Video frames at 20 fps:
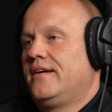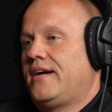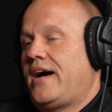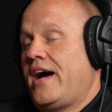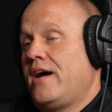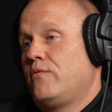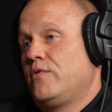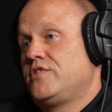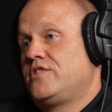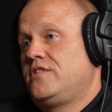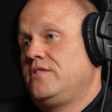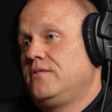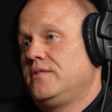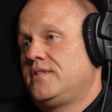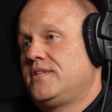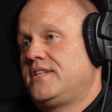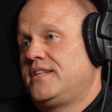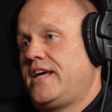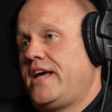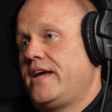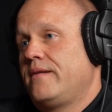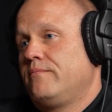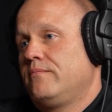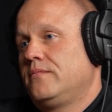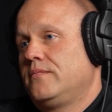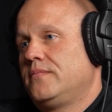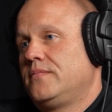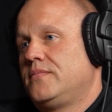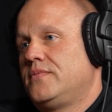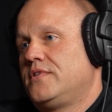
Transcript: I was too at the time.